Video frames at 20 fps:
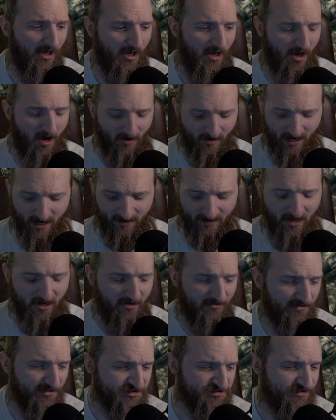Okay,
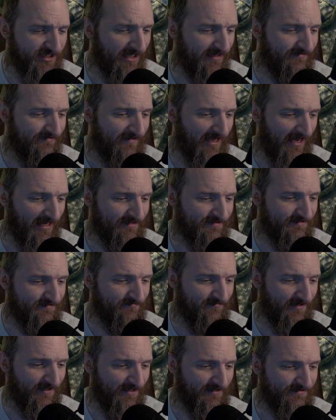let's check deaths
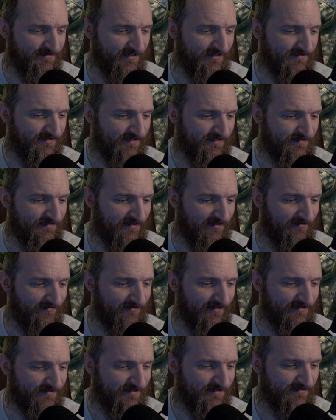because this is
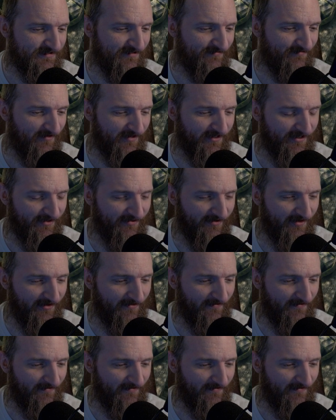the funny thing.